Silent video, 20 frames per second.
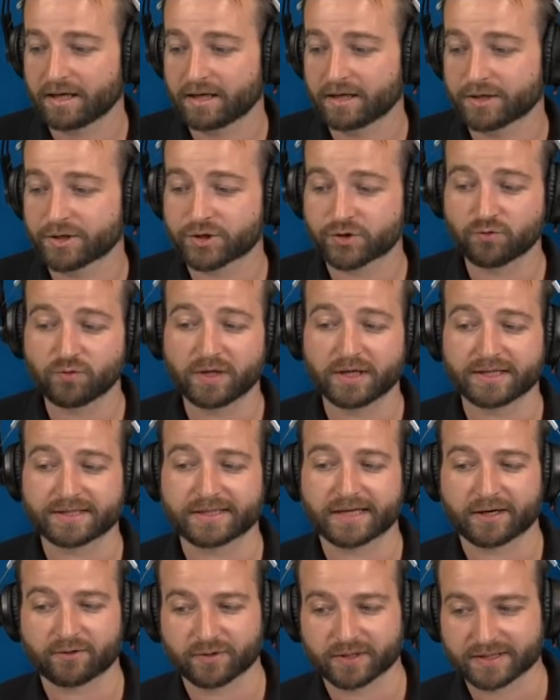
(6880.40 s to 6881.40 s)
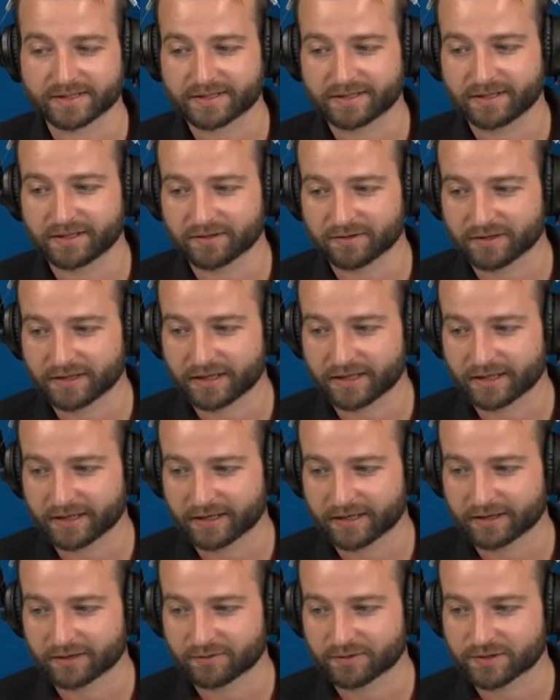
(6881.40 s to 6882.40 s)
Stuka Sirens here. I
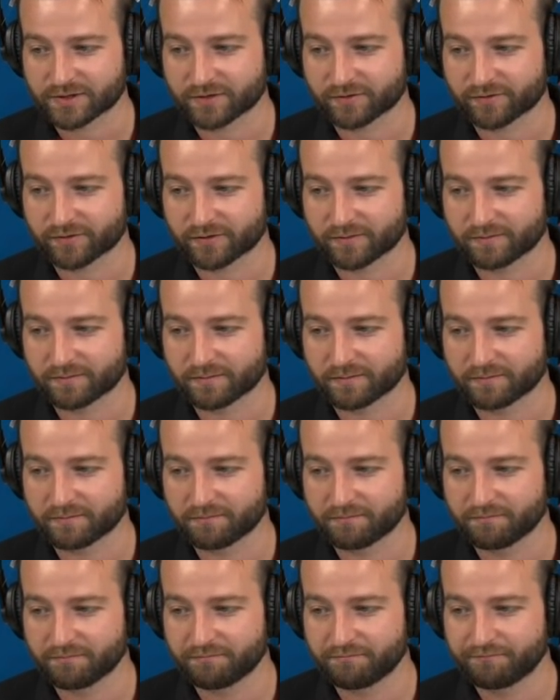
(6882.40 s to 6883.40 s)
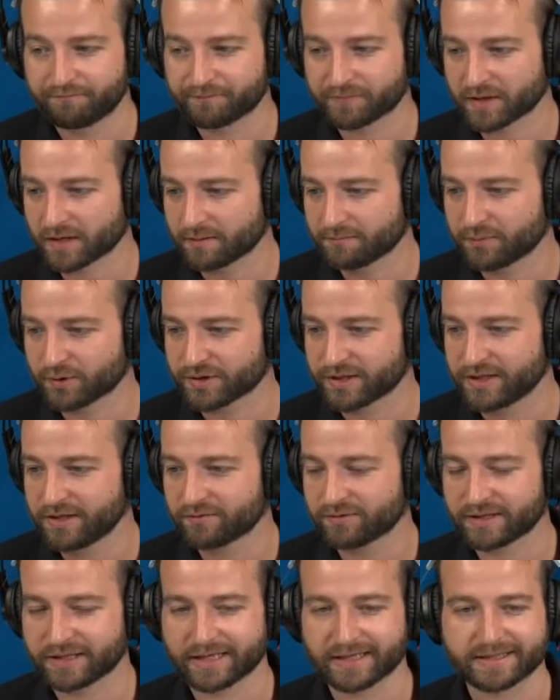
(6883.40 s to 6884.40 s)
get a question from
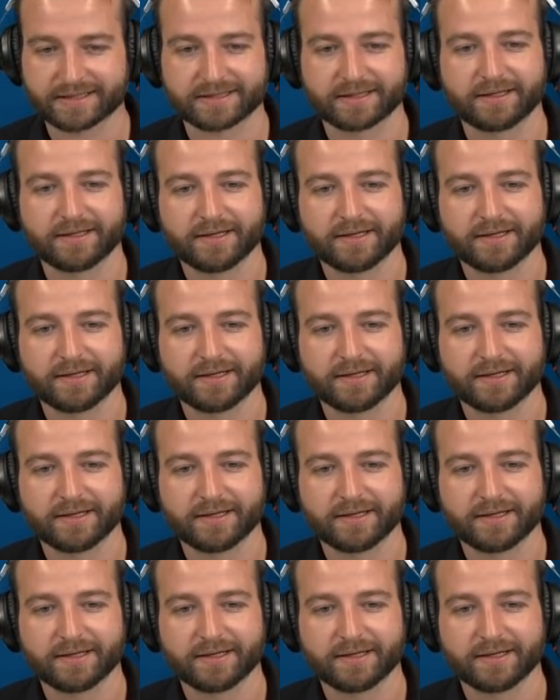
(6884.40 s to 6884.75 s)
Bothirides.